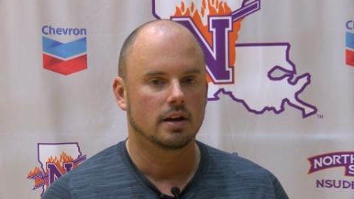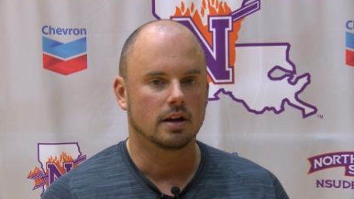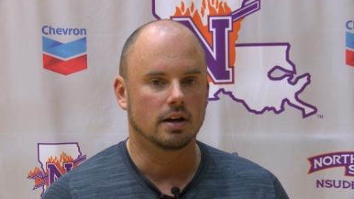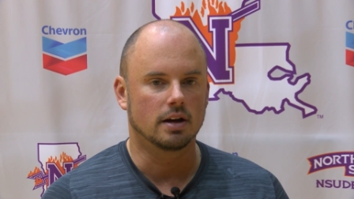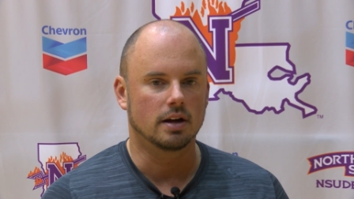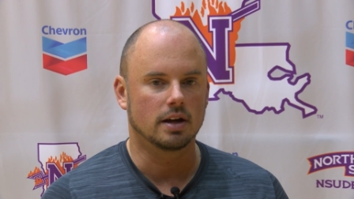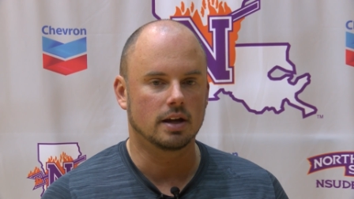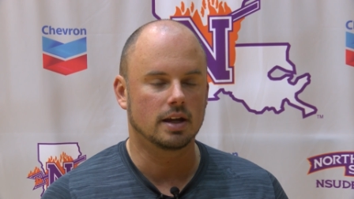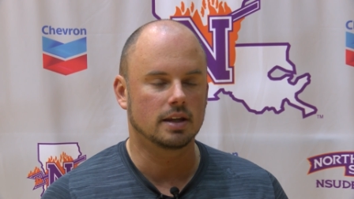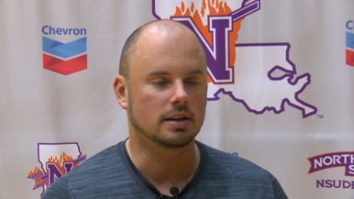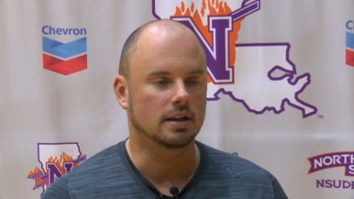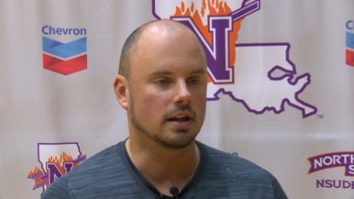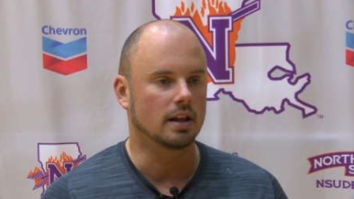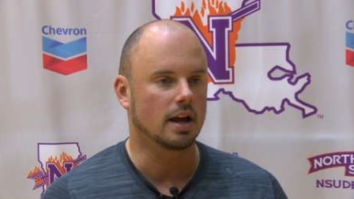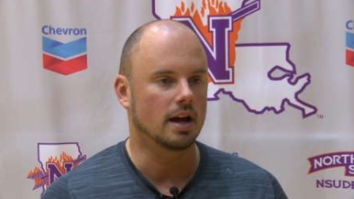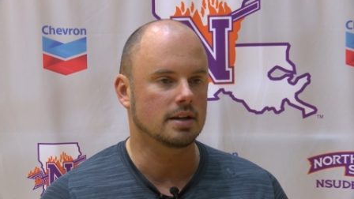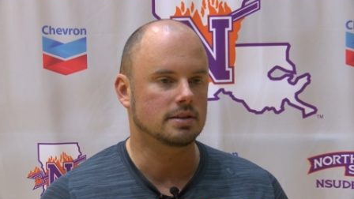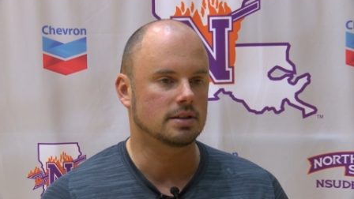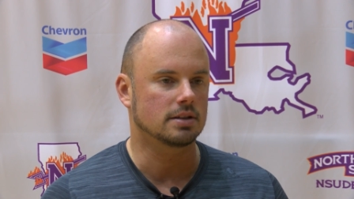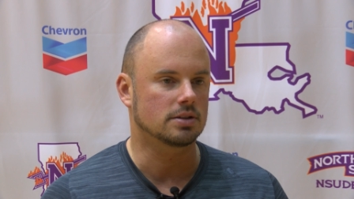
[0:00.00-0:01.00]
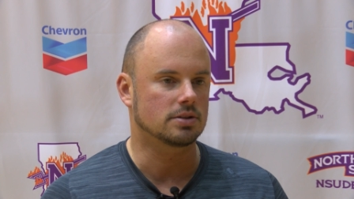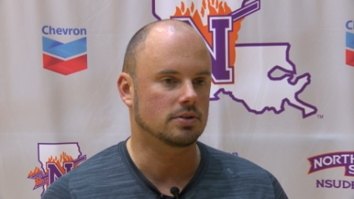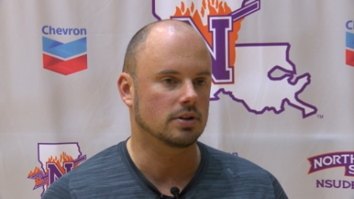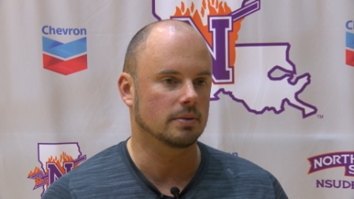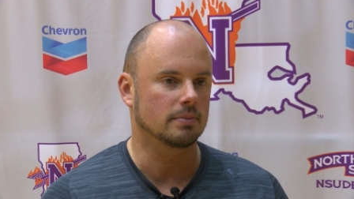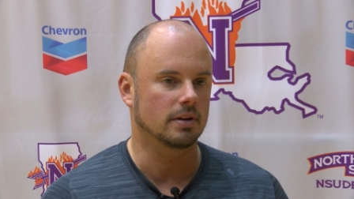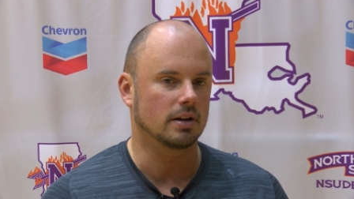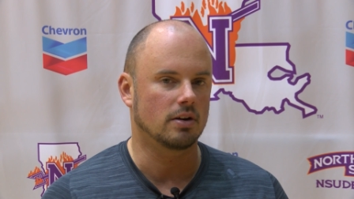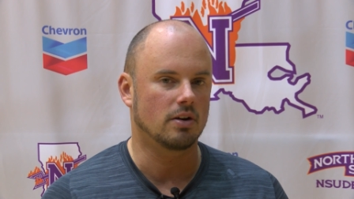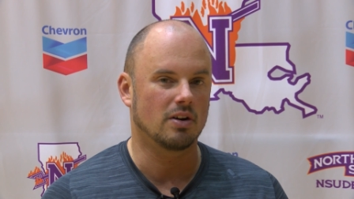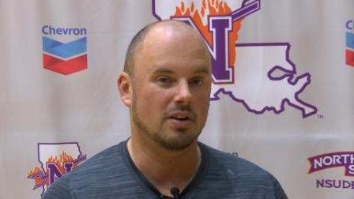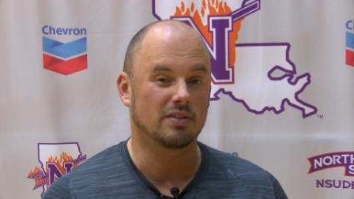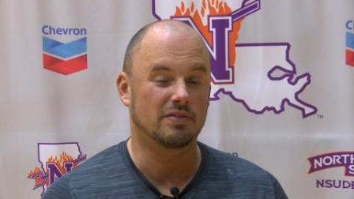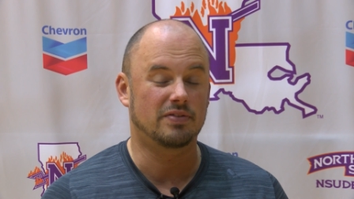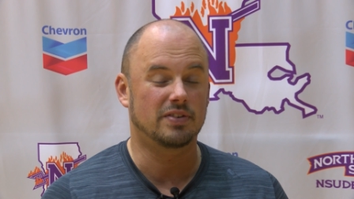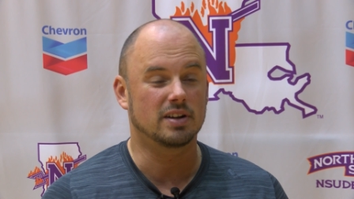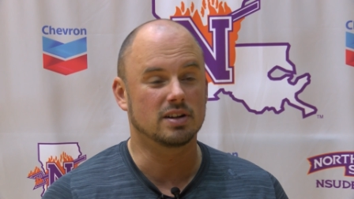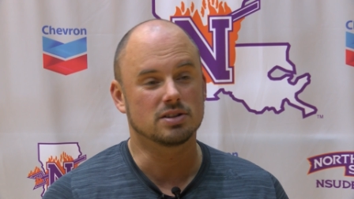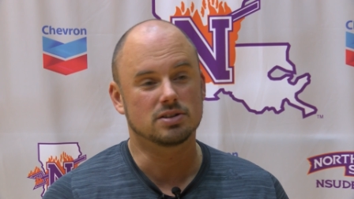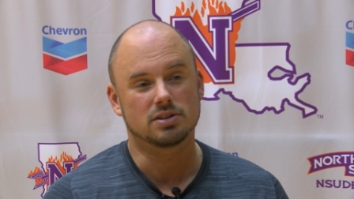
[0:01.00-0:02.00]
uh, hit the glass extremely hard,
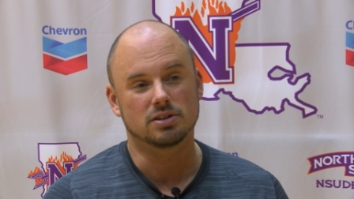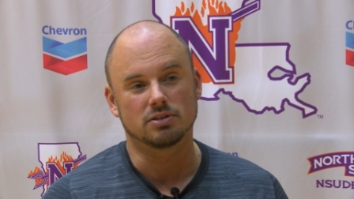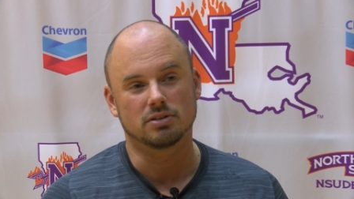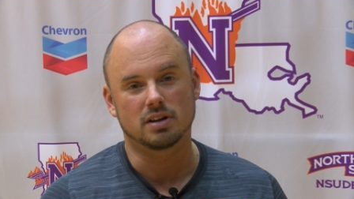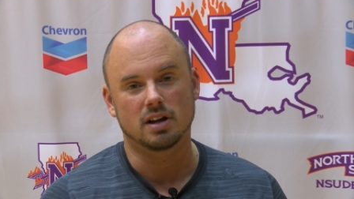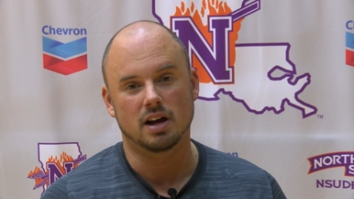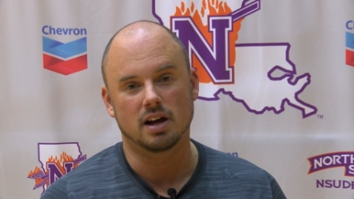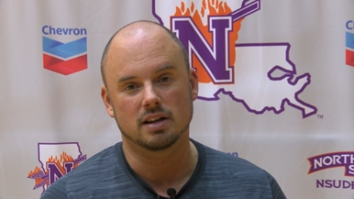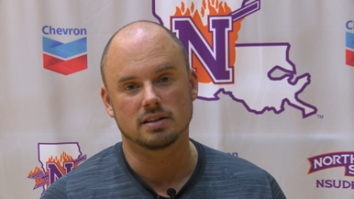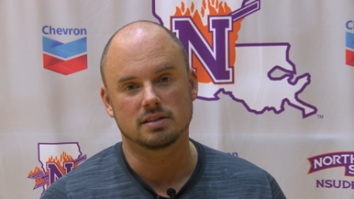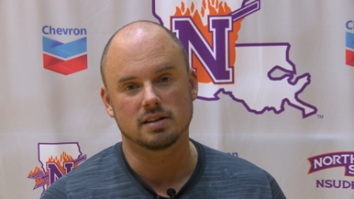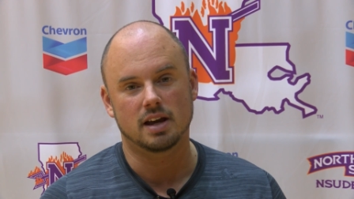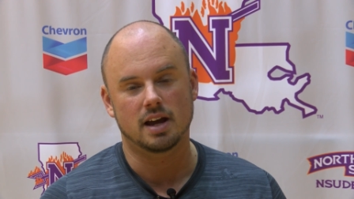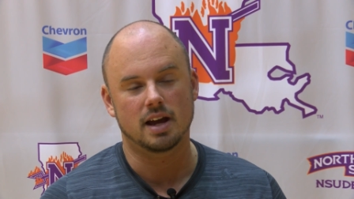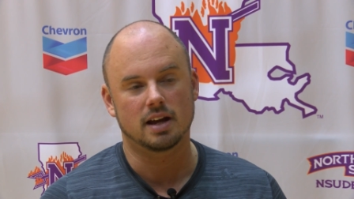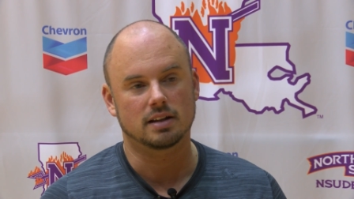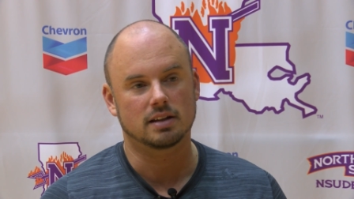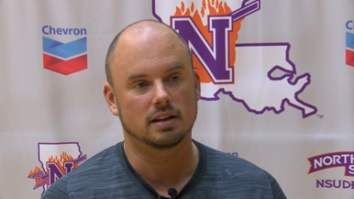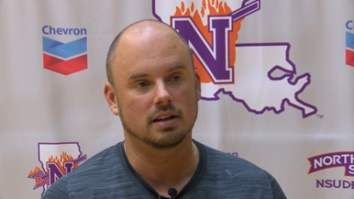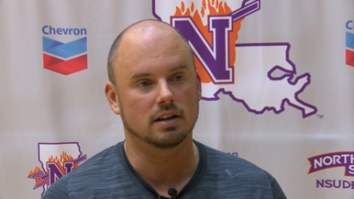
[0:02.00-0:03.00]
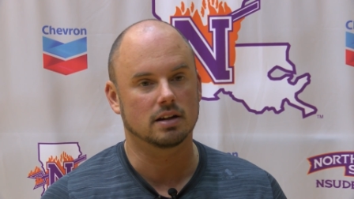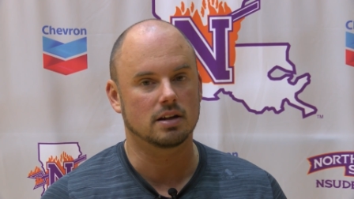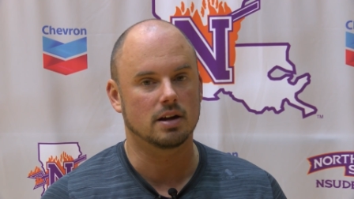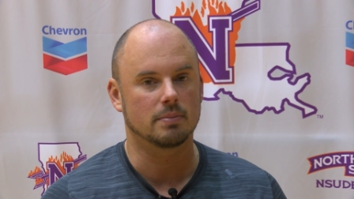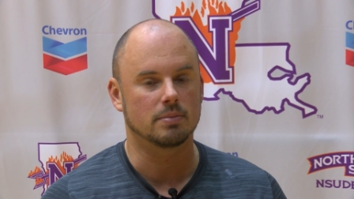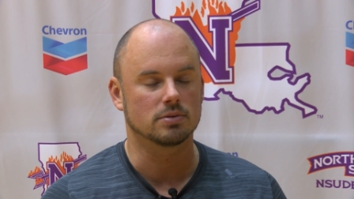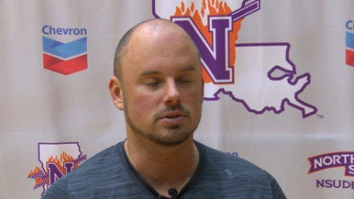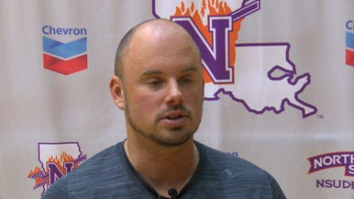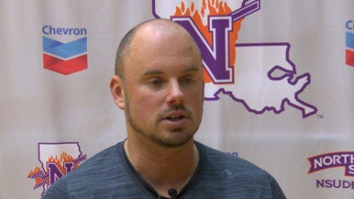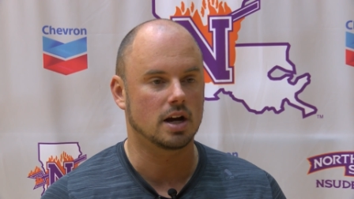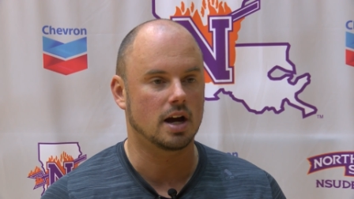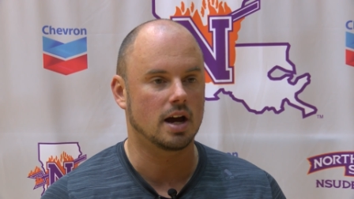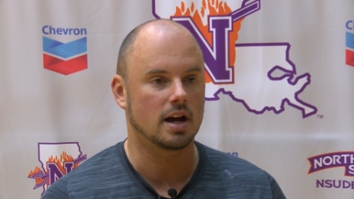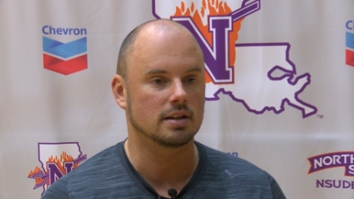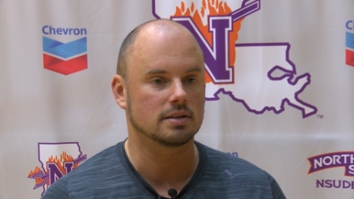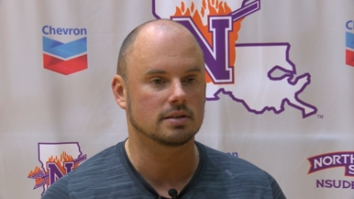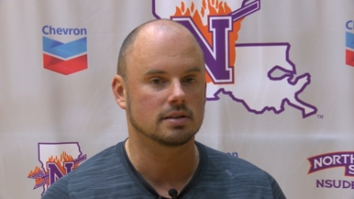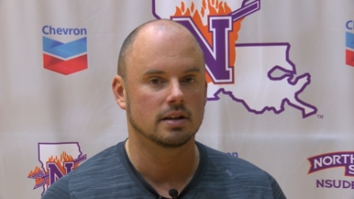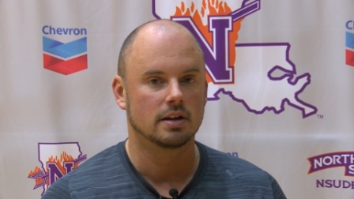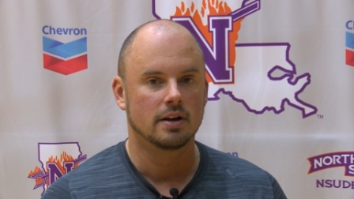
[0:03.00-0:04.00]
finished through contact, hit a couple
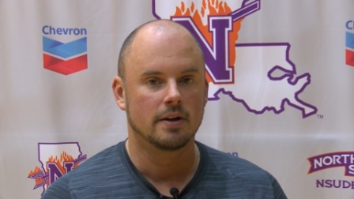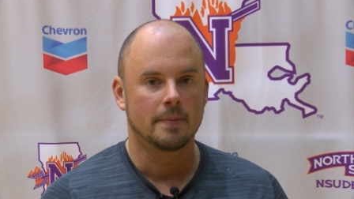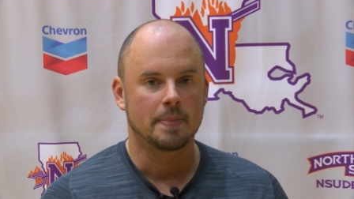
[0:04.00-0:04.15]
shots,